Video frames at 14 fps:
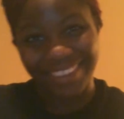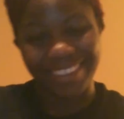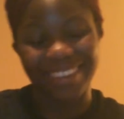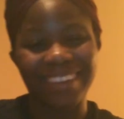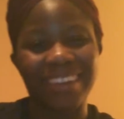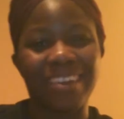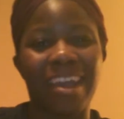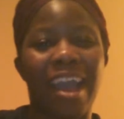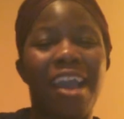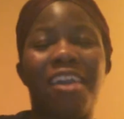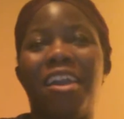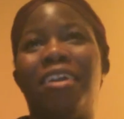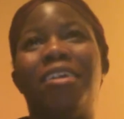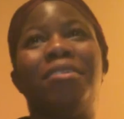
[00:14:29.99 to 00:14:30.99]
You know,
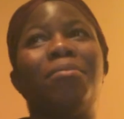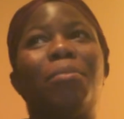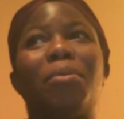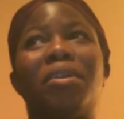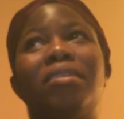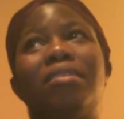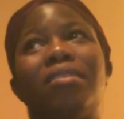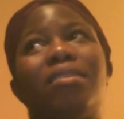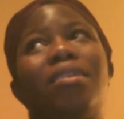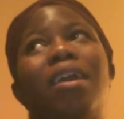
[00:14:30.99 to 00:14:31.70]
I embrace it.